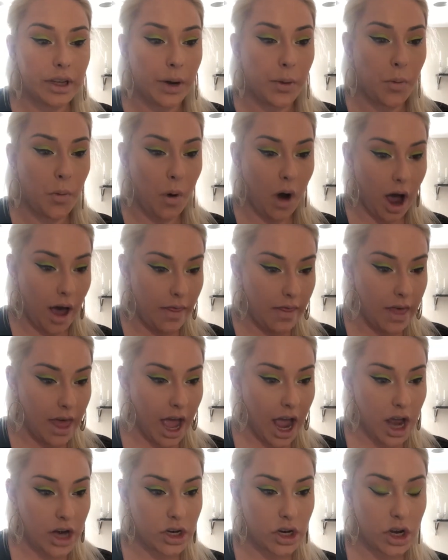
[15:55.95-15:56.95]
I want
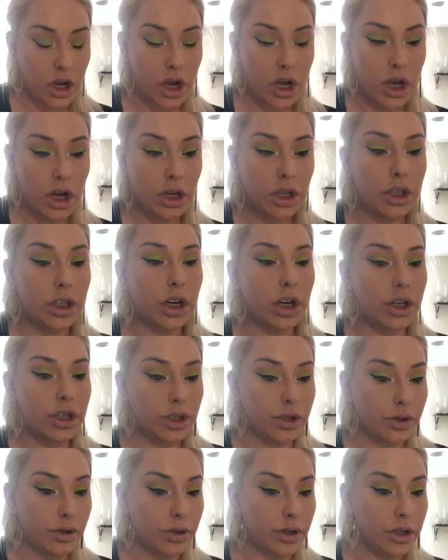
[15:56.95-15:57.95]
that
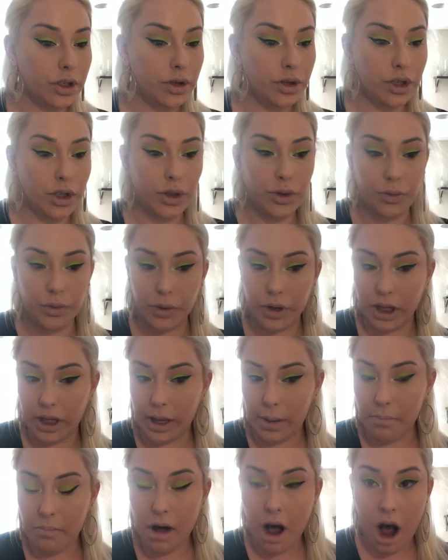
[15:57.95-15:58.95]
chartreuse to just
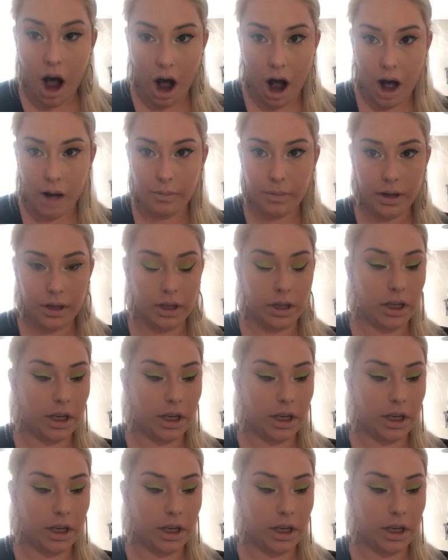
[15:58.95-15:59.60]
really pop.